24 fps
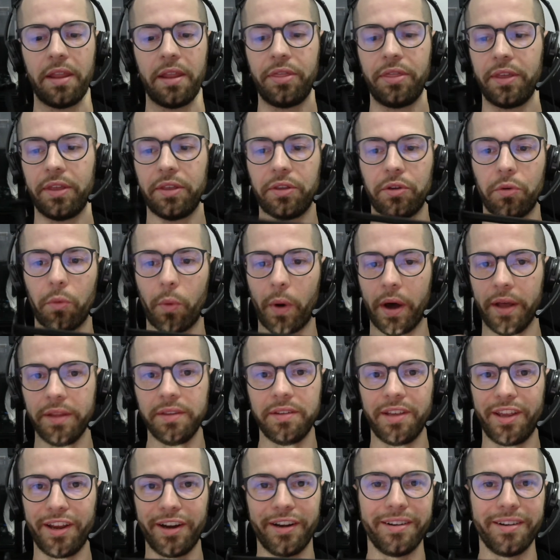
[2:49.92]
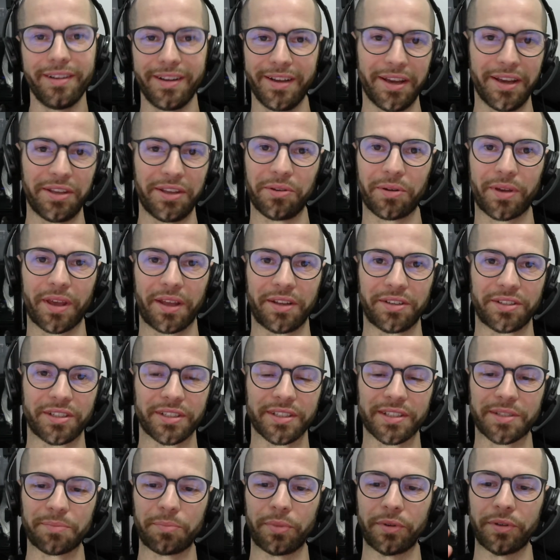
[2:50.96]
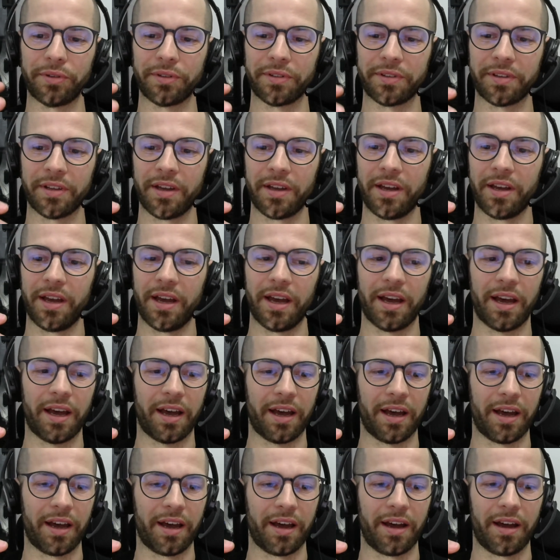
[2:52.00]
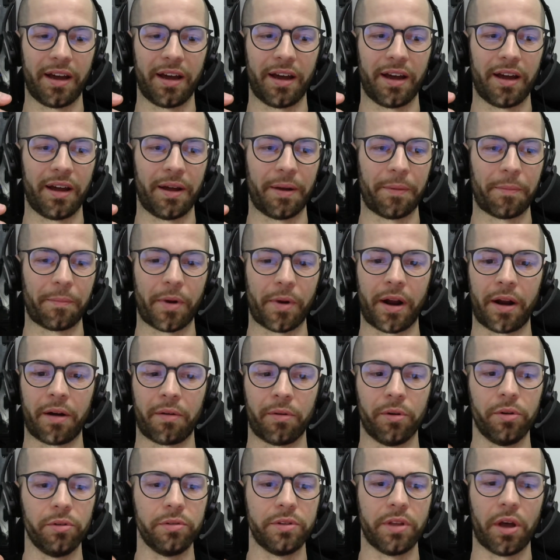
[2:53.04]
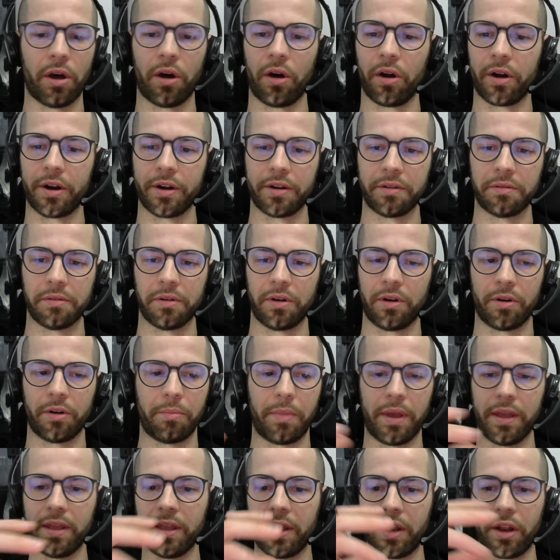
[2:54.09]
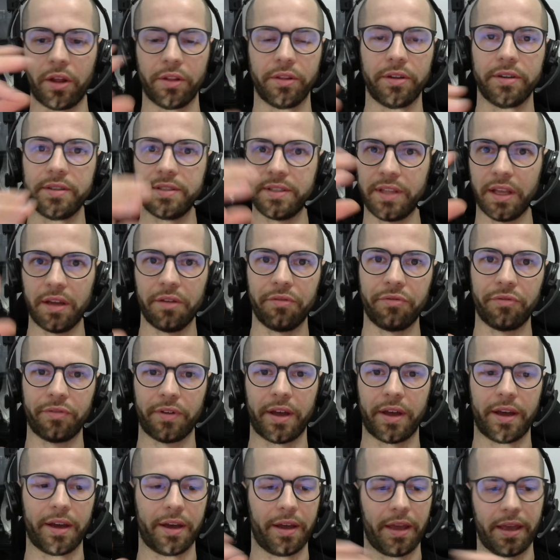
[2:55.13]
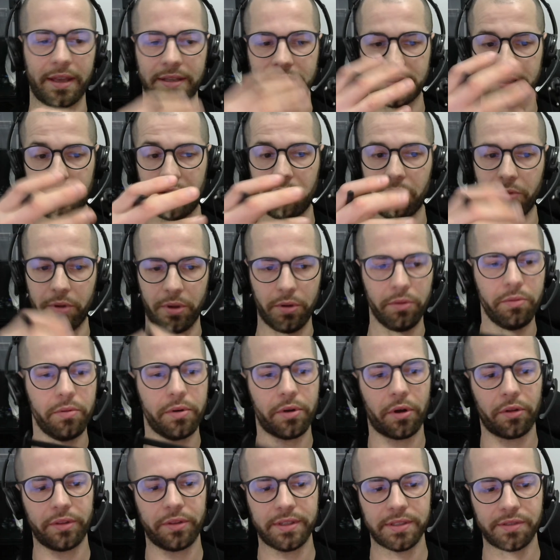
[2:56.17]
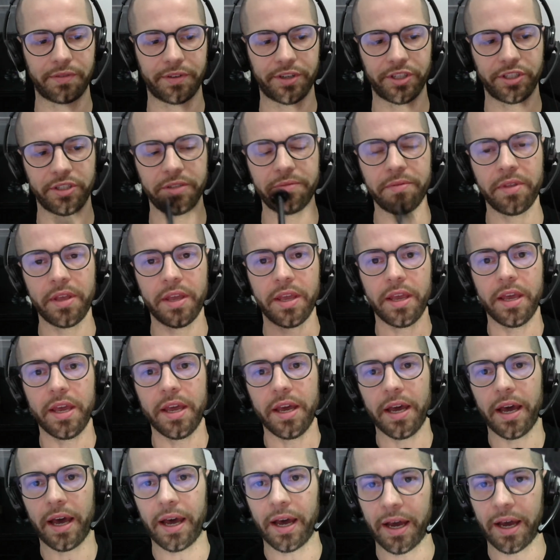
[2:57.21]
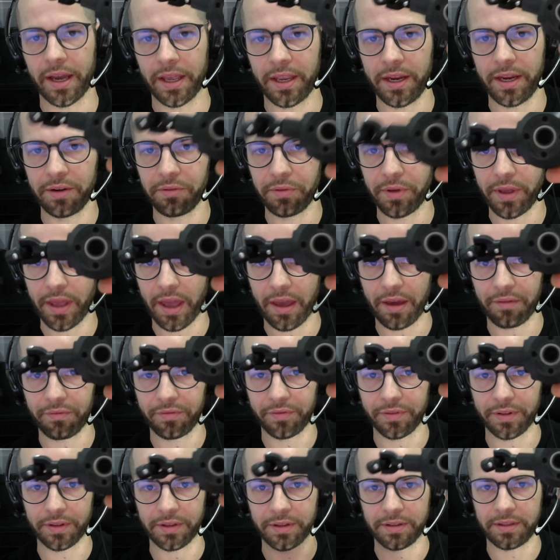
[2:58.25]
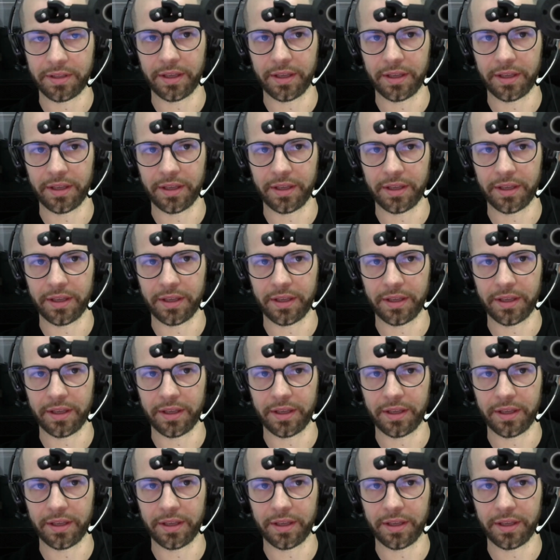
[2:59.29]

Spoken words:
anything you want here. You can just put a rod or make another stuff as I will on this version. Here we have